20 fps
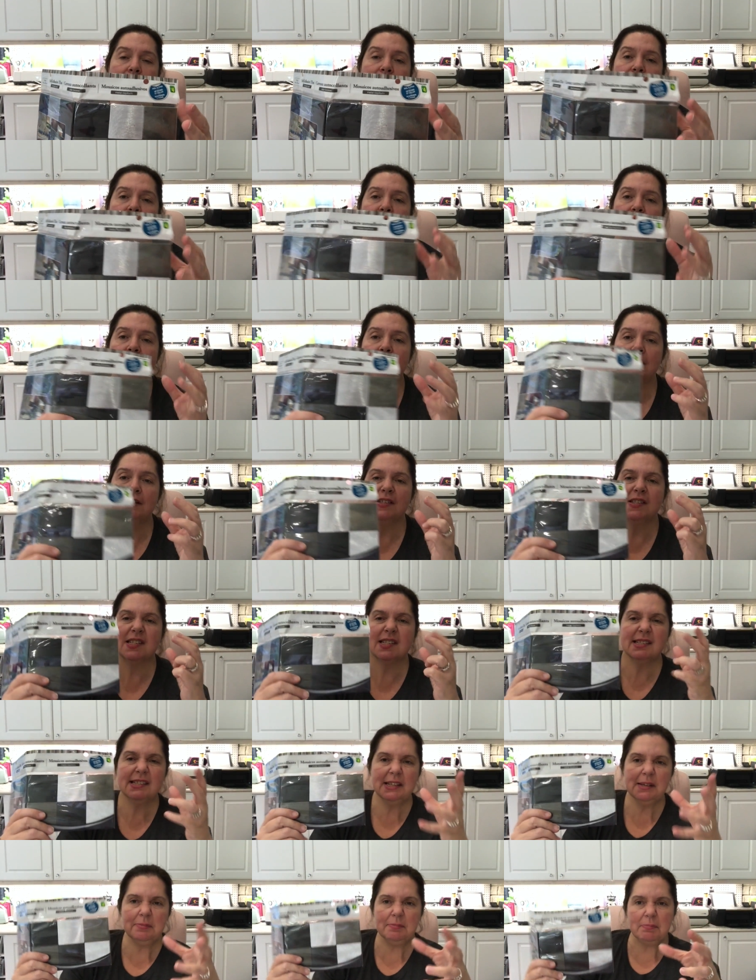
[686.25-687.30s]
very
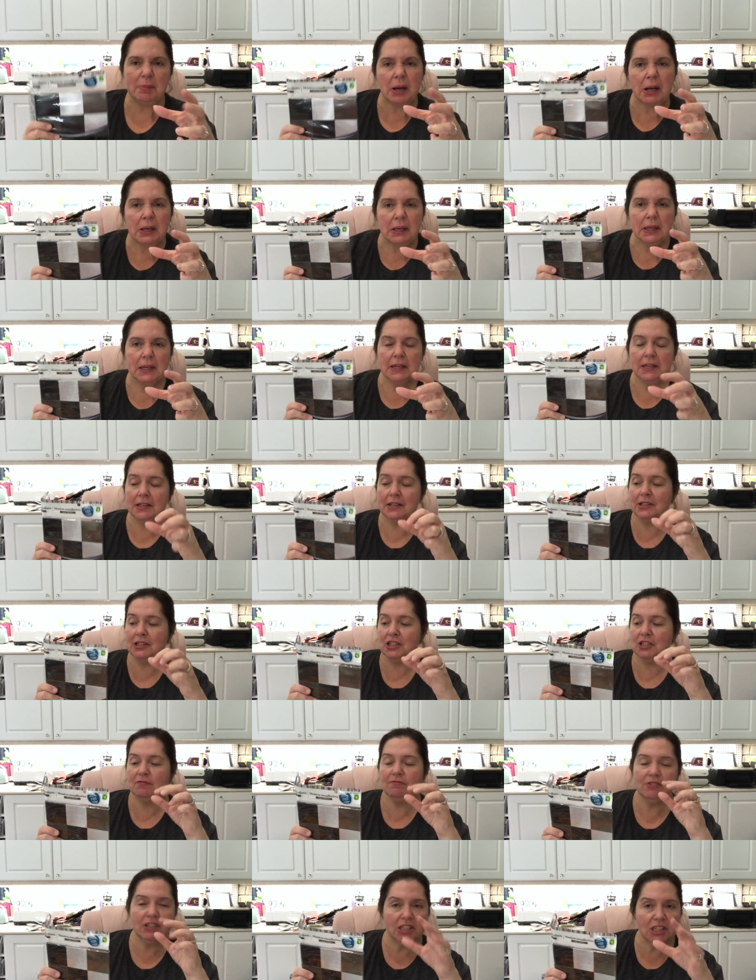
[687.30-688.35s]

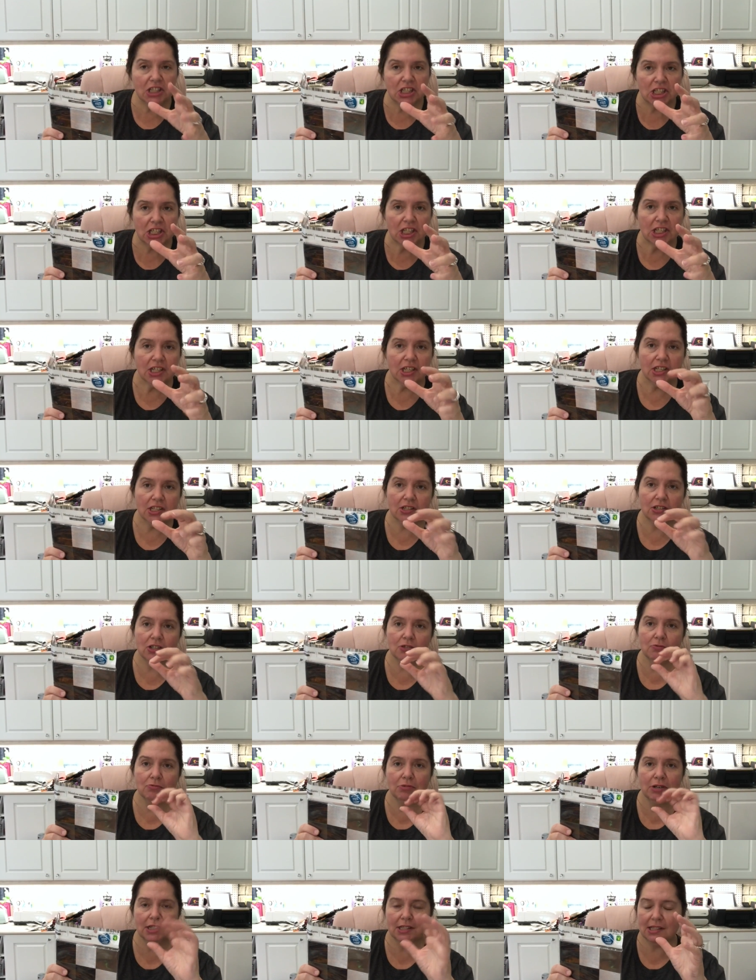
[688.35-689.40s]
steampunkish, vintage,
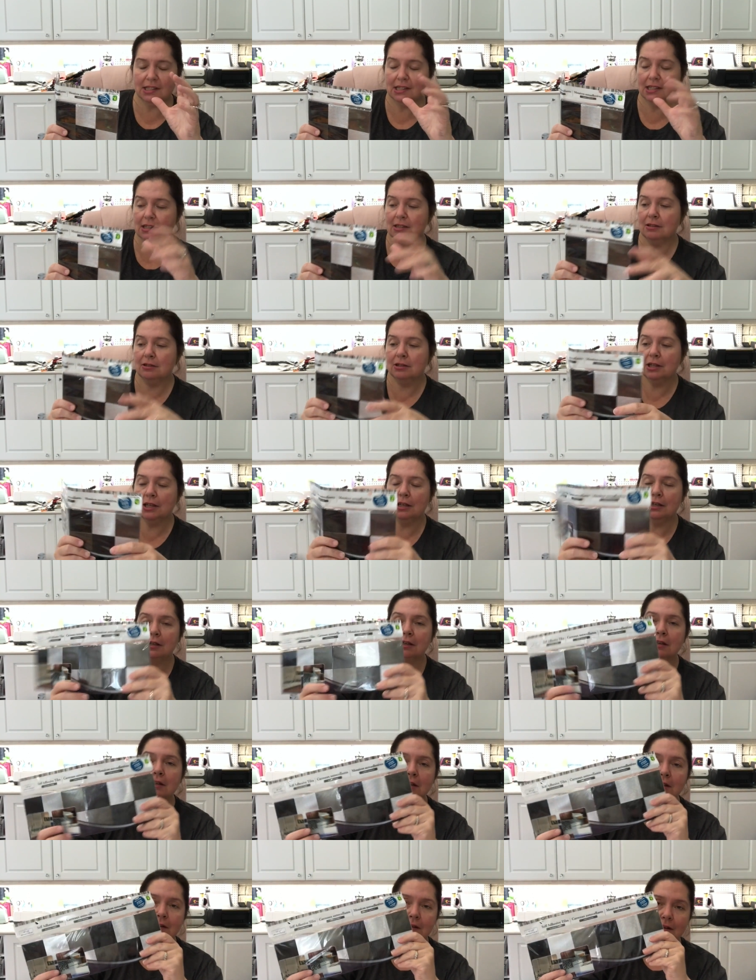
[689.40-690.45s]
rustic
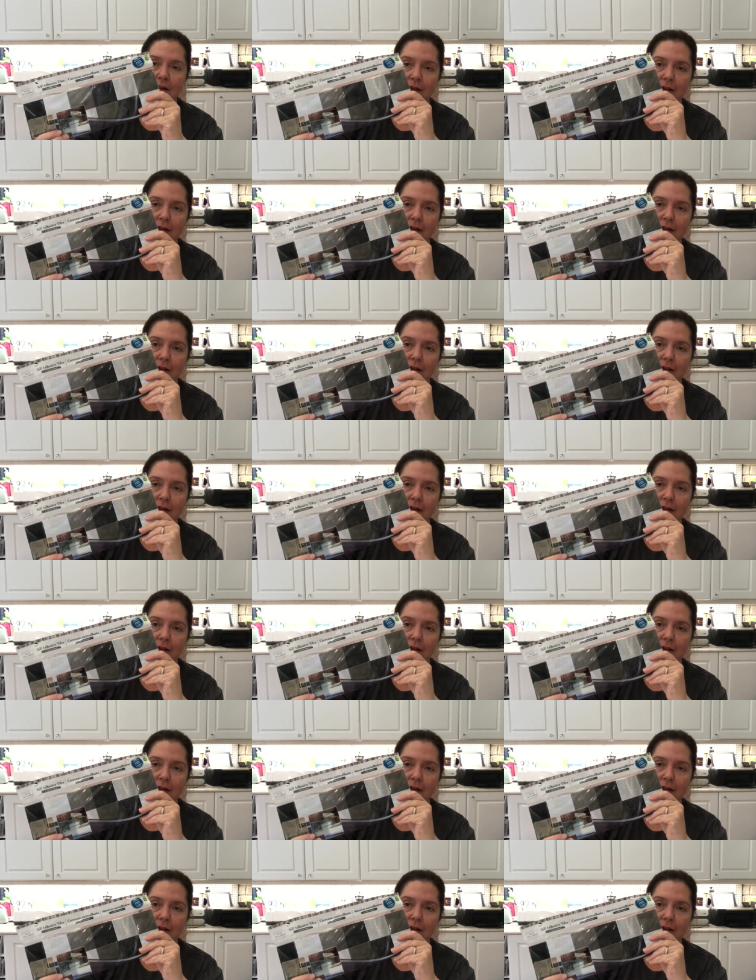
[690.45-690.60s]
looking